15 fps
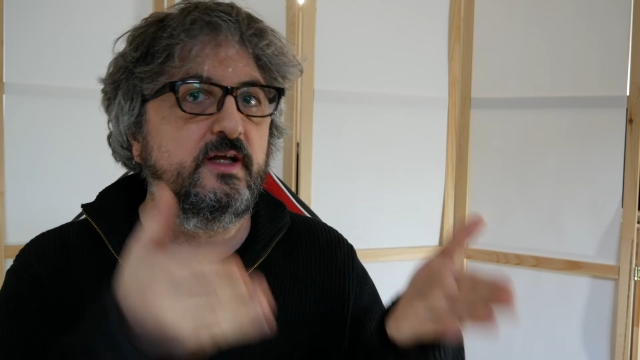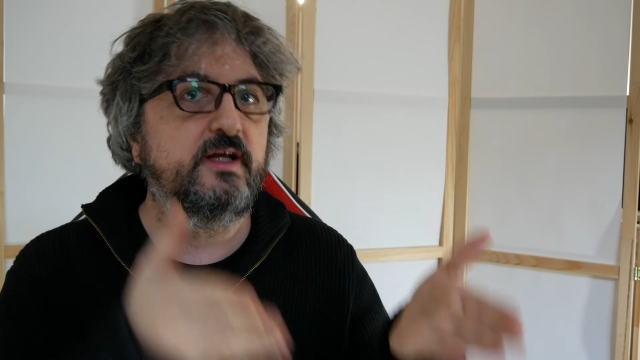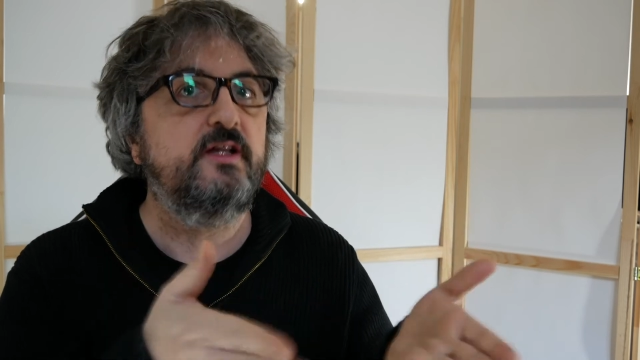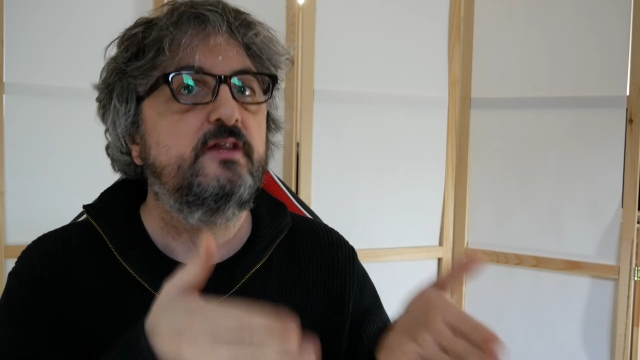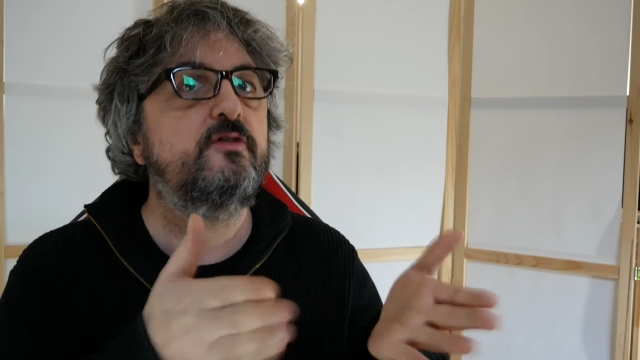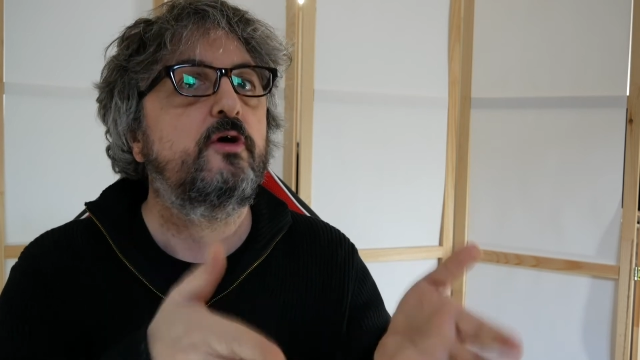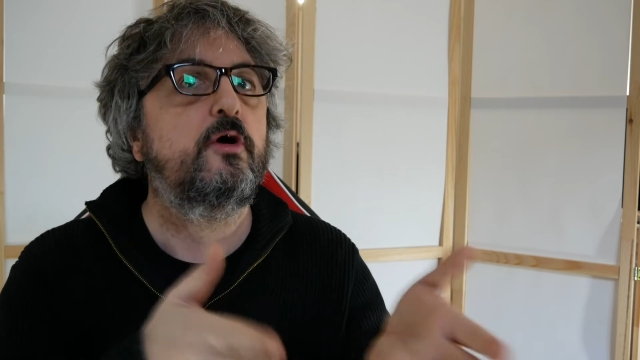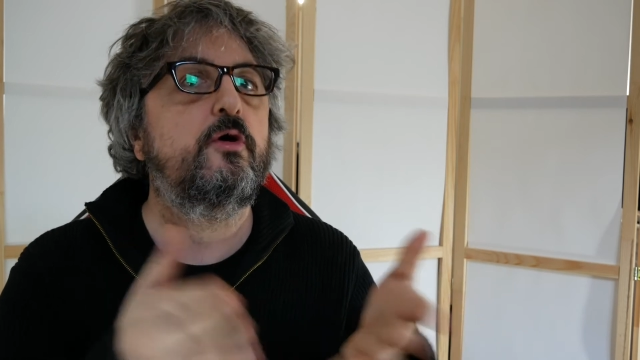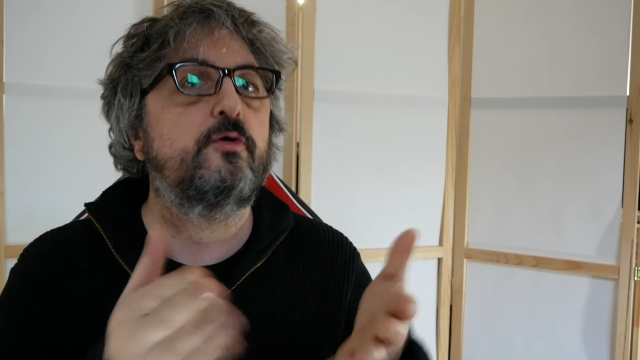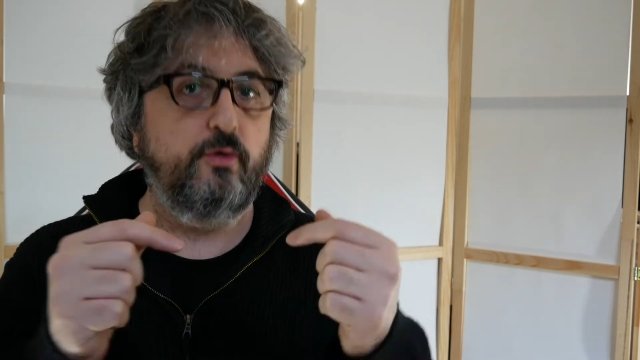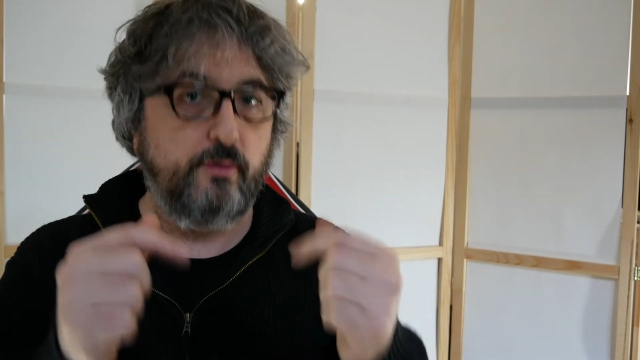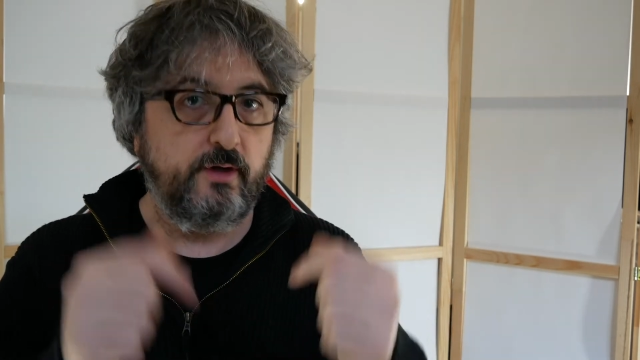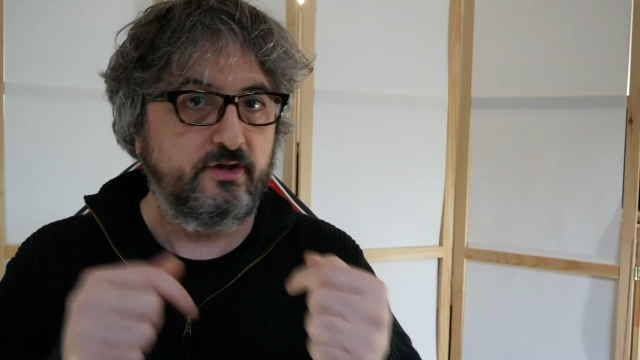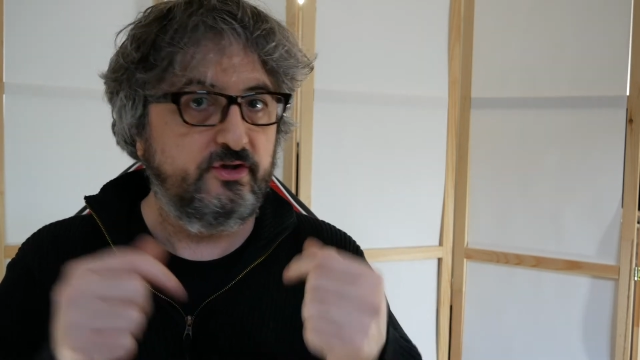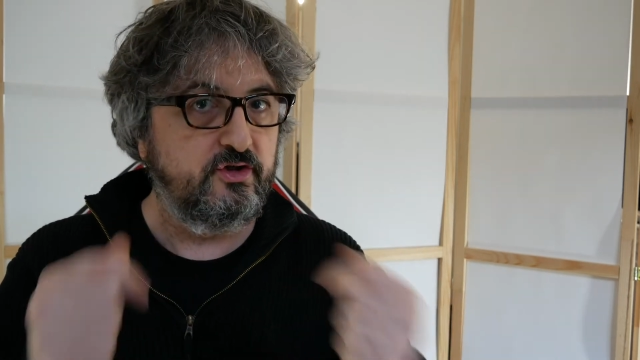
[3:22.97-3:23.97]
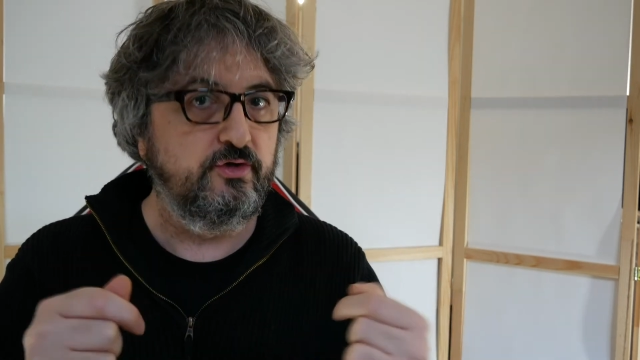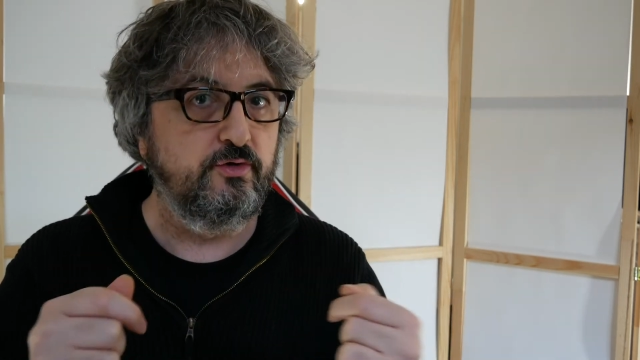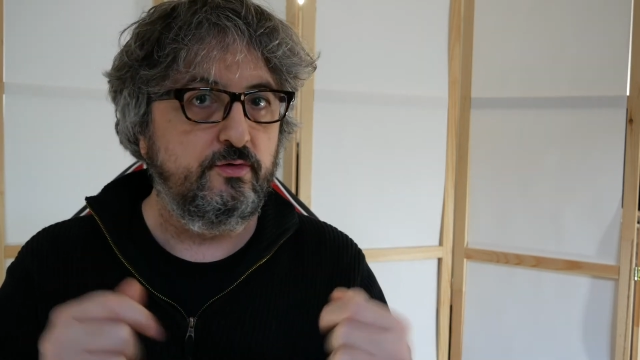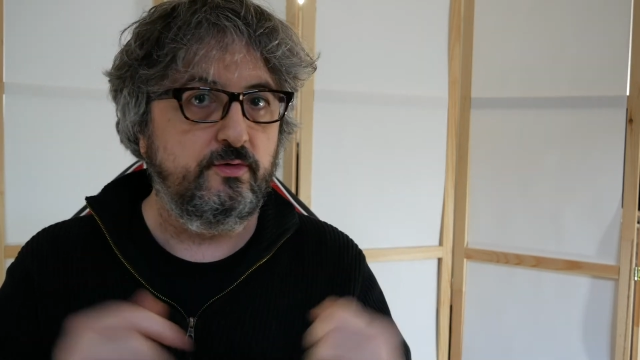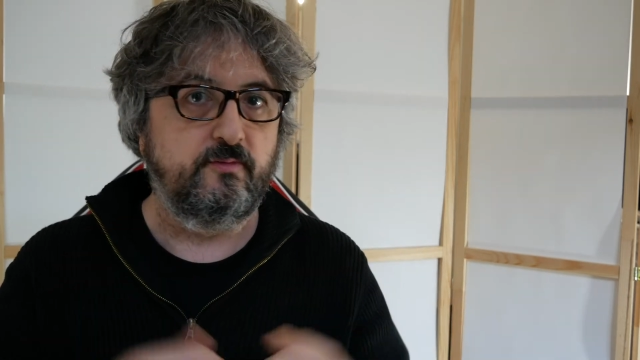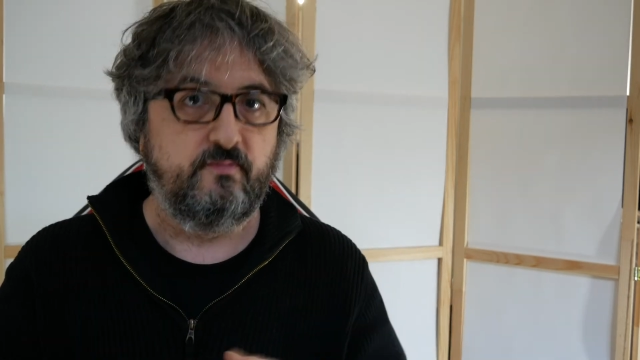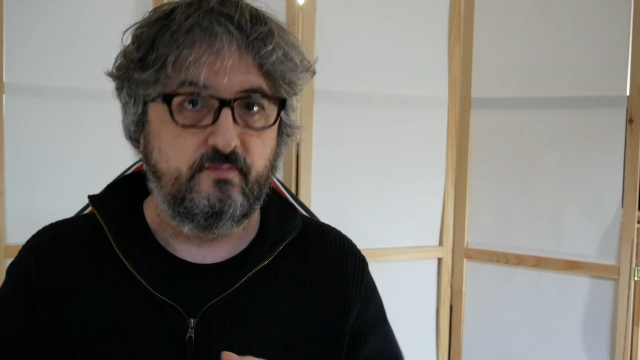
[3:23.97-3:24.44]
in the run
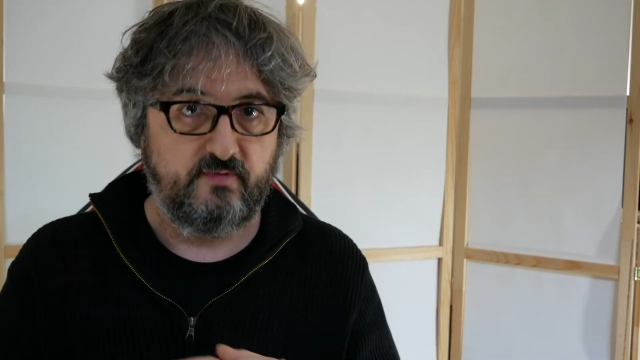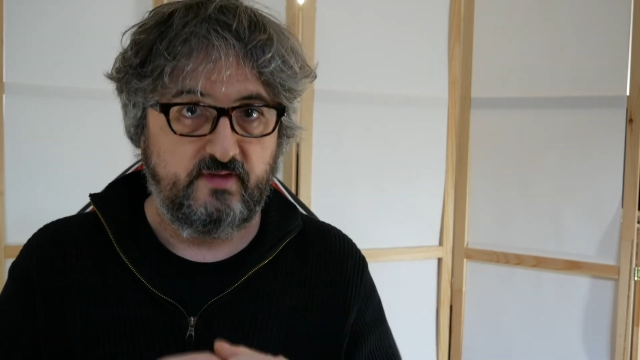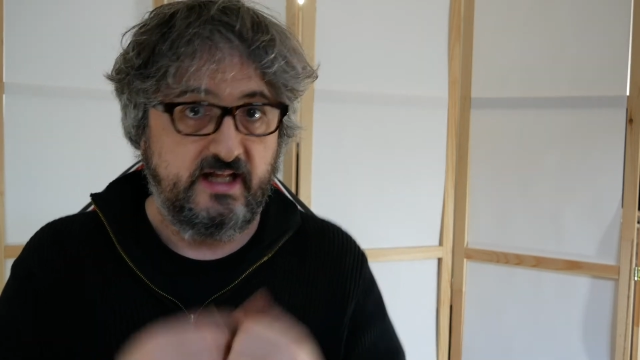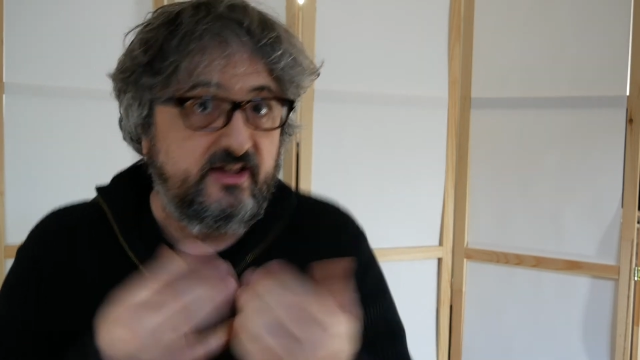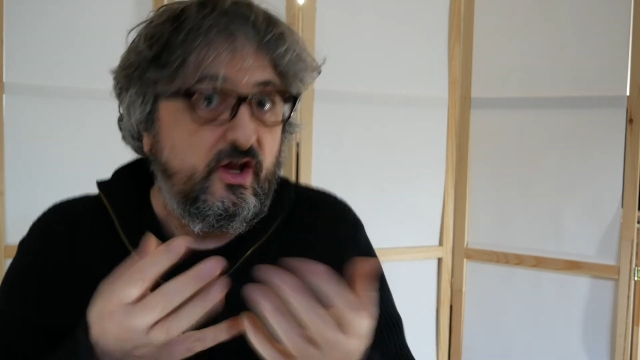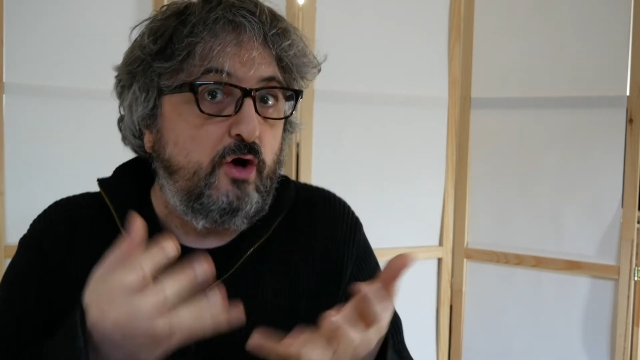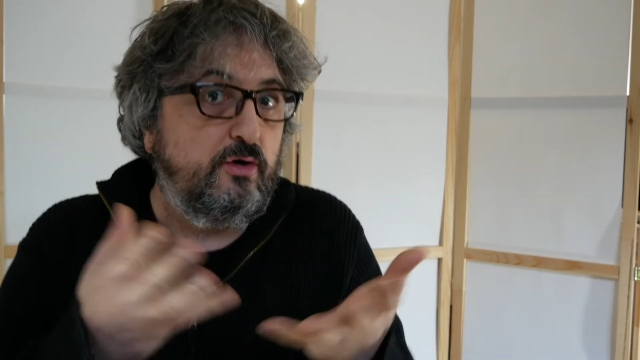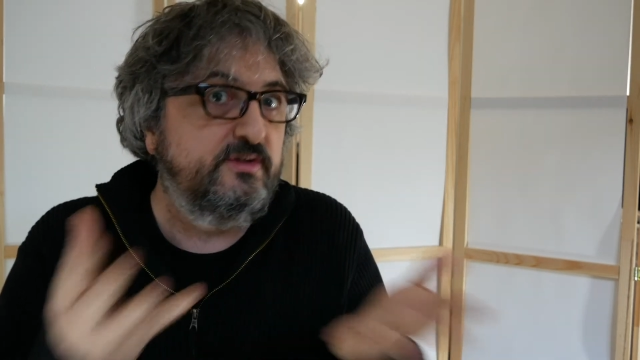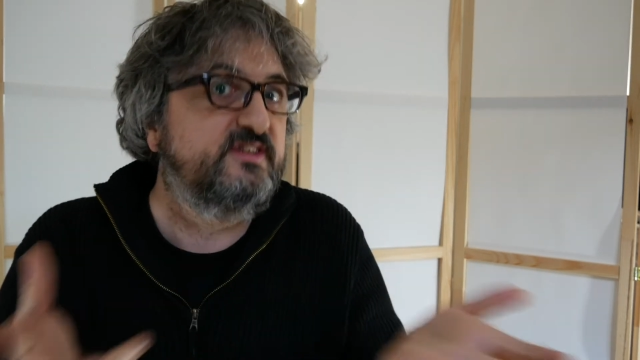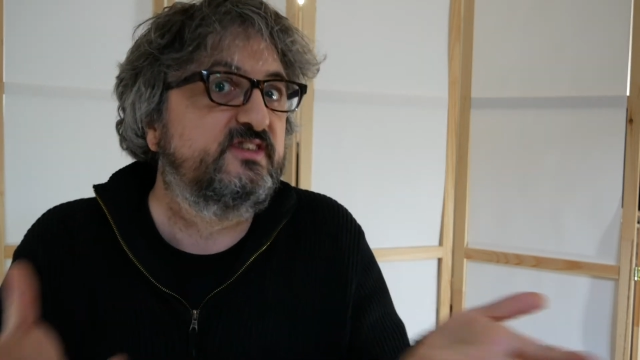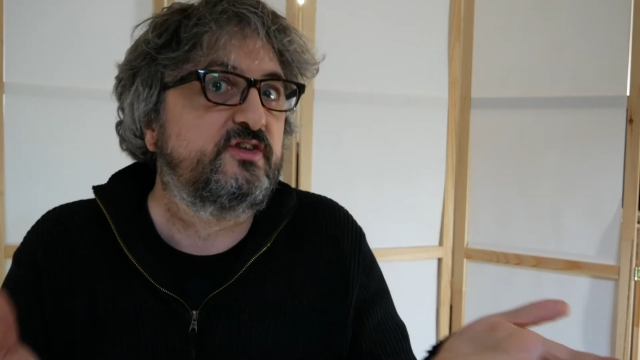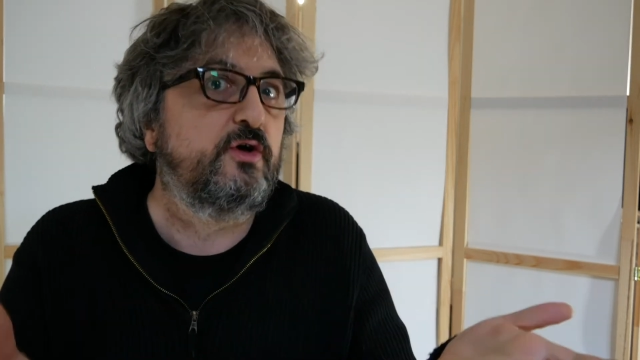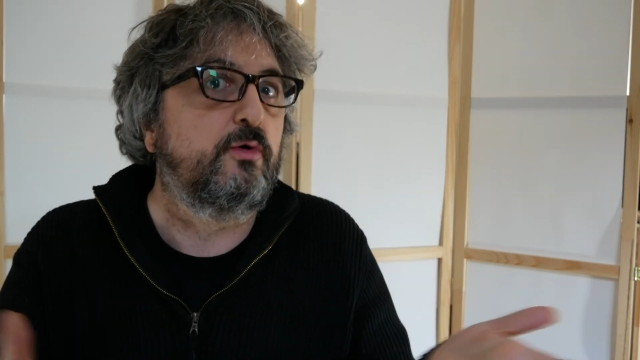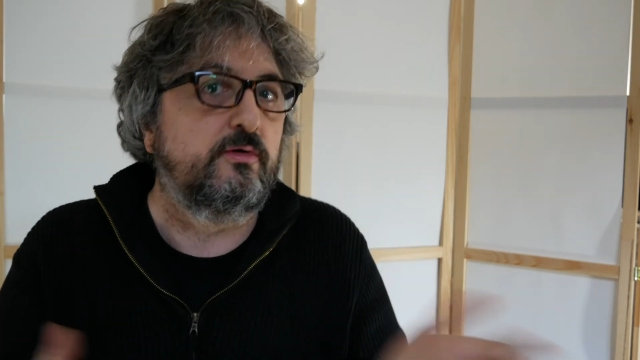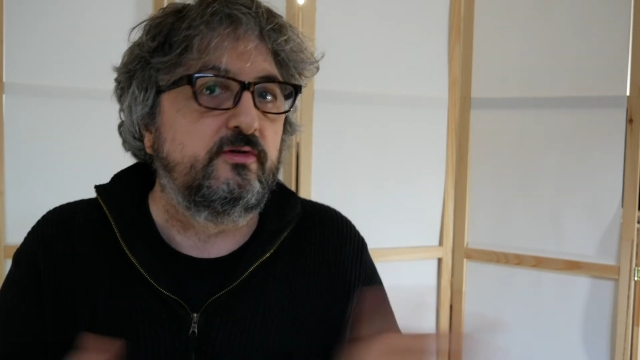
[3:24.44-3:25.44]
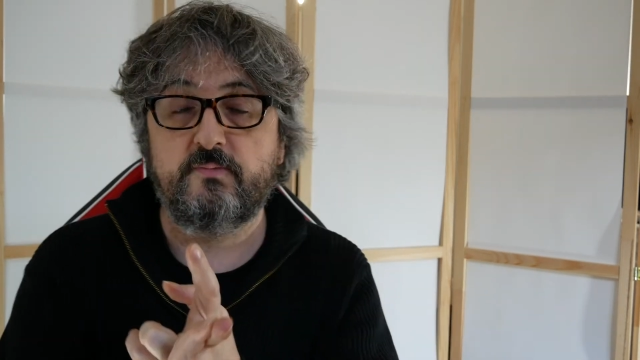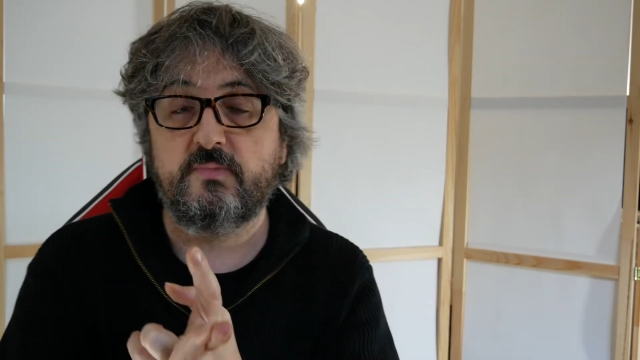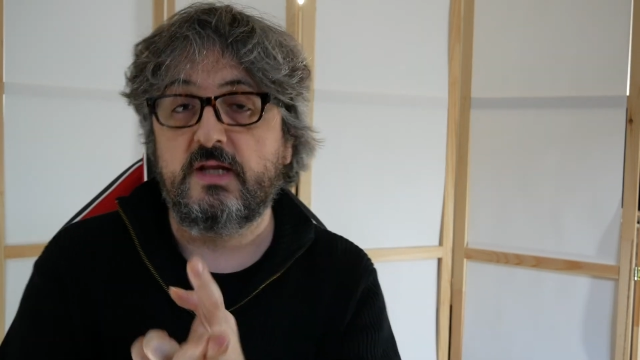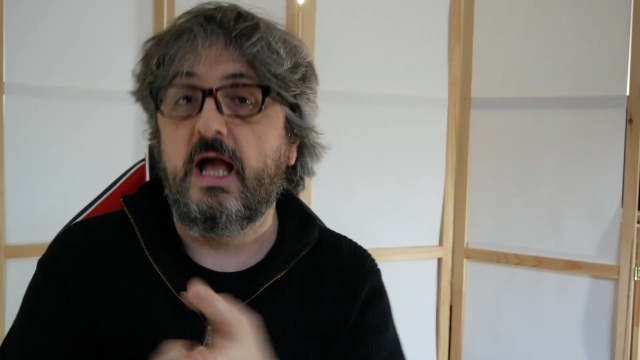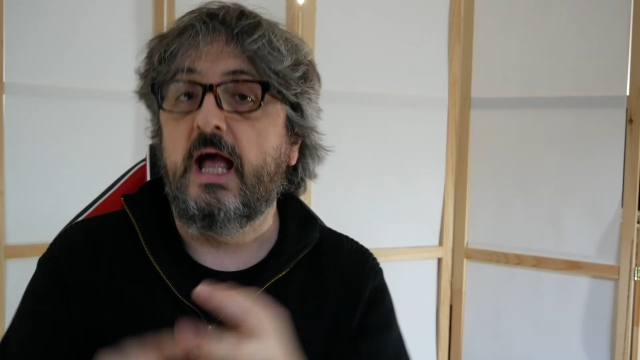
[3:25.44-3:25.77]
queue. That's how it's called.